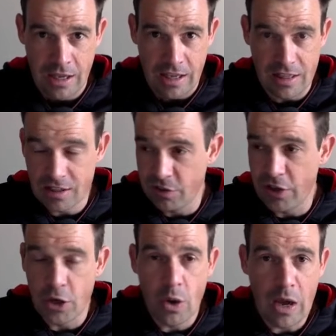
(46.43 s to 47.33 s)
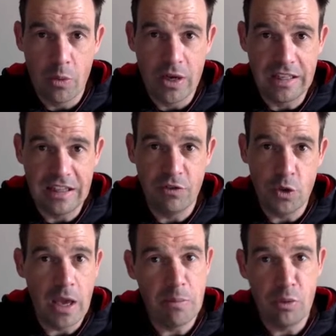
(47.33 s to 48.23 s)
in this video, I want to give
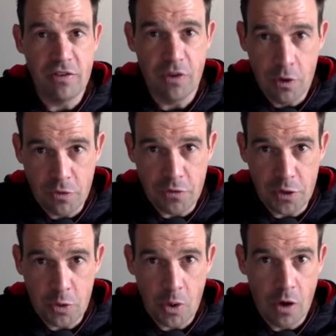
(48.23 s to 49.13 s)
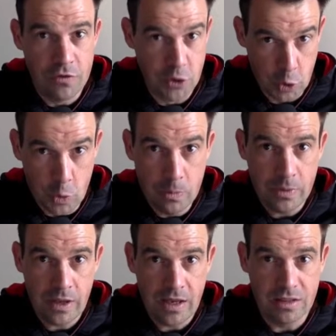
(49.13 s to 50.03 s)
you a brief overview of Zoom
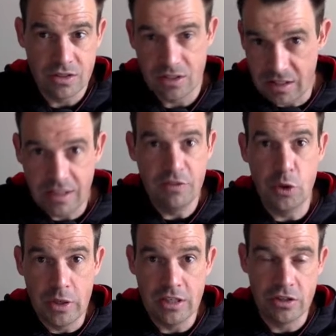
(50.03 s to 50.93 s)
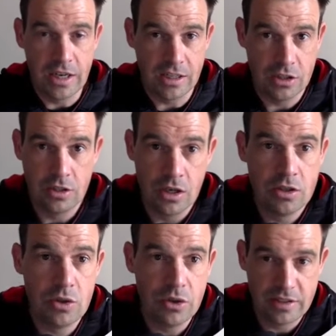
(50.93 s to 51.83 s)
and just give you an introduction
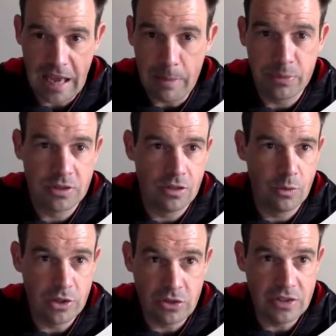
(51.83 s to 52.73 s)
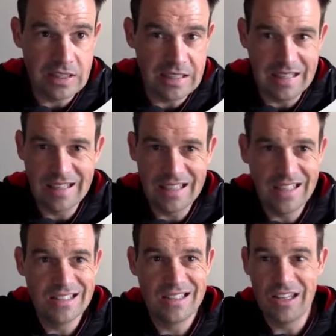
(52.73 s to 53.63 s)
to this app. So what you're seeing here
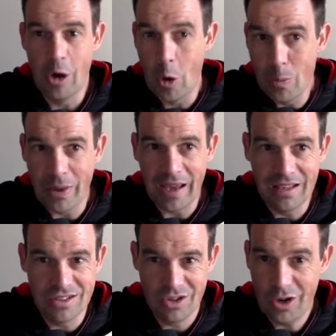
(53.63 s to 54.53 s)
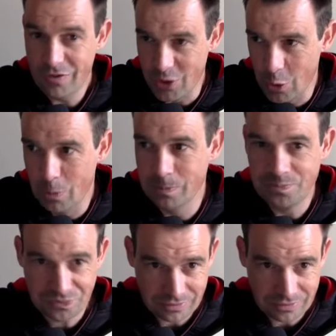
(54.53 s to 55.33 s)
is the homepage of Zoom.